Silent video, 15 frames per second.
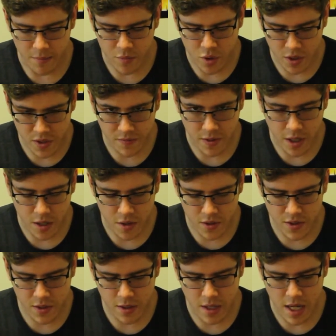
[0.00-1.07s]
trust
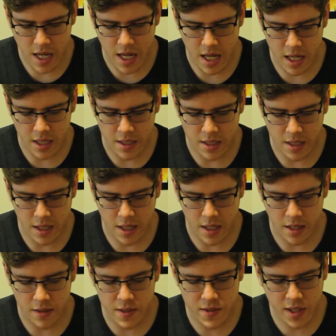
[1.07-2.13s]
fires, and
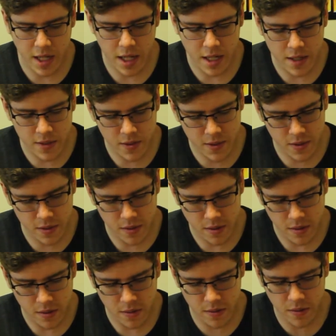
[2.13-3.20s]
these guys,
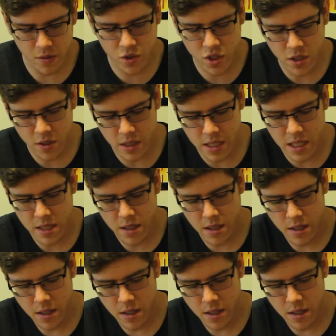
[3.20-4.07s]
they're chunky.